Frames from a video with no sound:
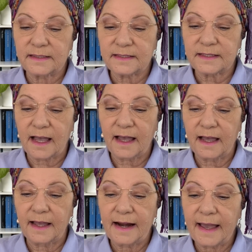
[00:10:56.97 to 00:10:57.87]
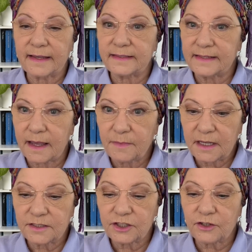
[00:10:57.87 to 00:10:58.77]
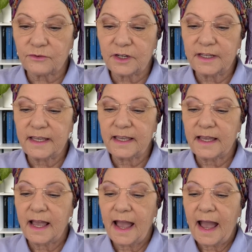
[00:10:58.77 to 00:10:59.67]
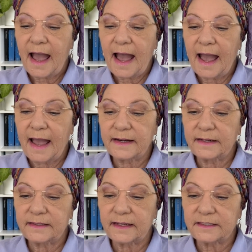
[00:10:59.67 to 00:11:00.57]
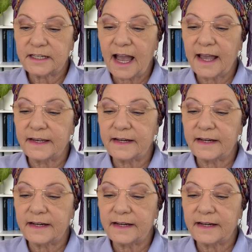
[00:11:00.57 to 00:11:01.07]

an academic degree and attained